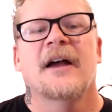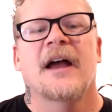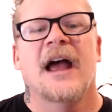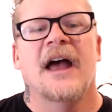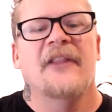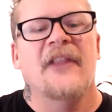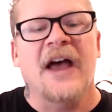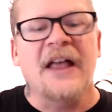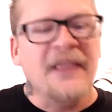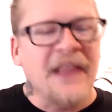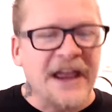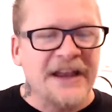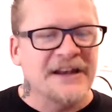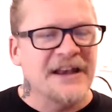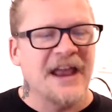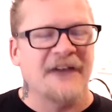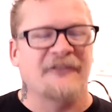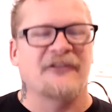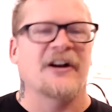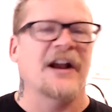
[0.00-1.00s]
And that like
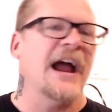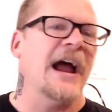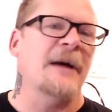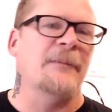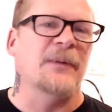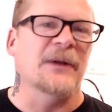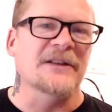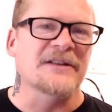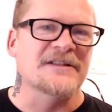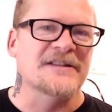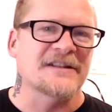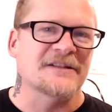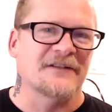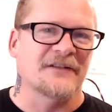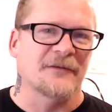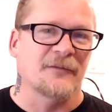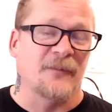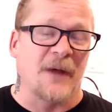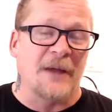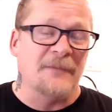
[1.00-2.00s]
never happens.
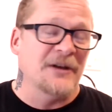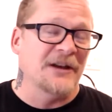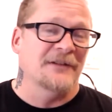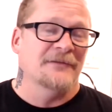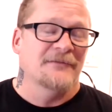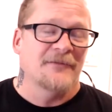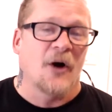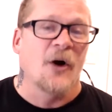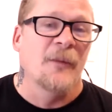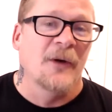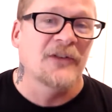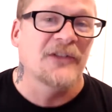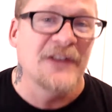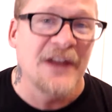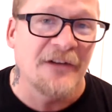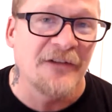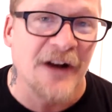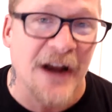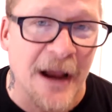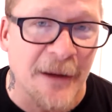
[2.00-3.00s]
I mean, almost
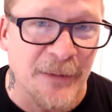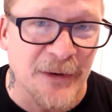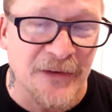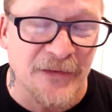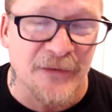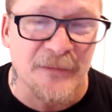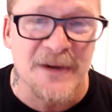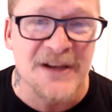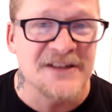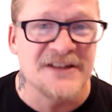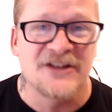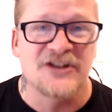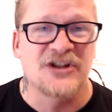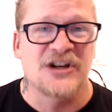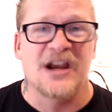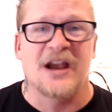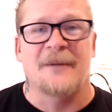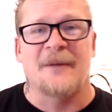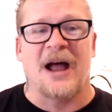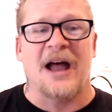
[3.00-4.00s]
never happens for me as a
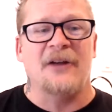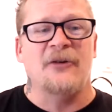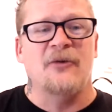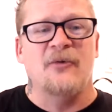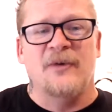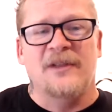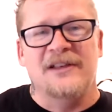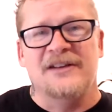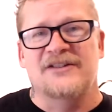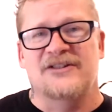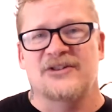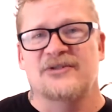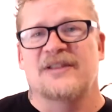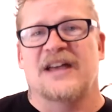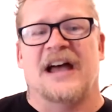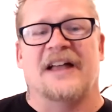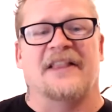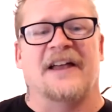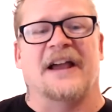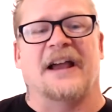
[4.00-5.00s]
G M. I don't really do
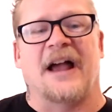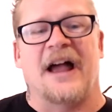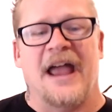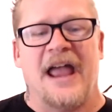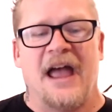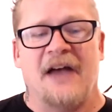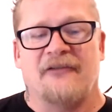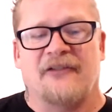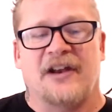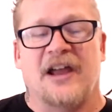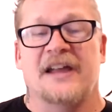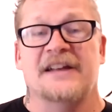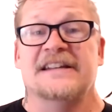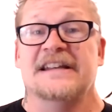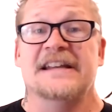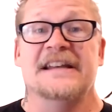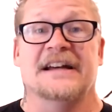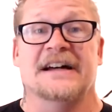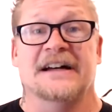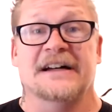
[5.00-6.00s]
that. Like I have an
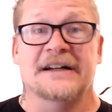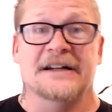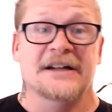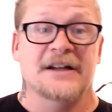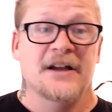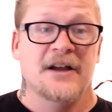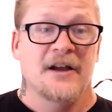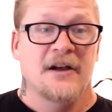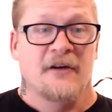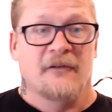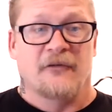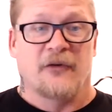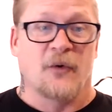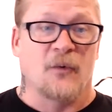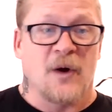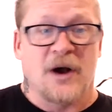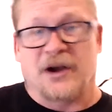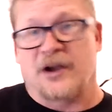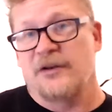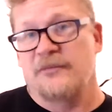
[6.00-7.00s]
idea for
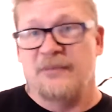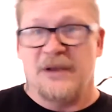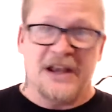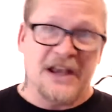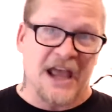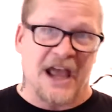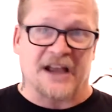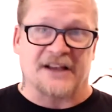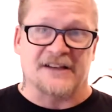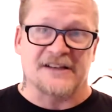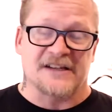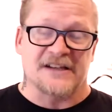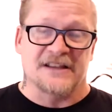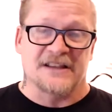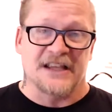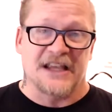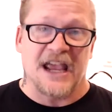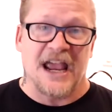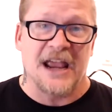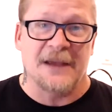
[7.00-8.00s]
what could be next in
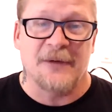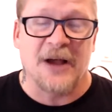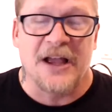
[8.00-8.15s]
the game.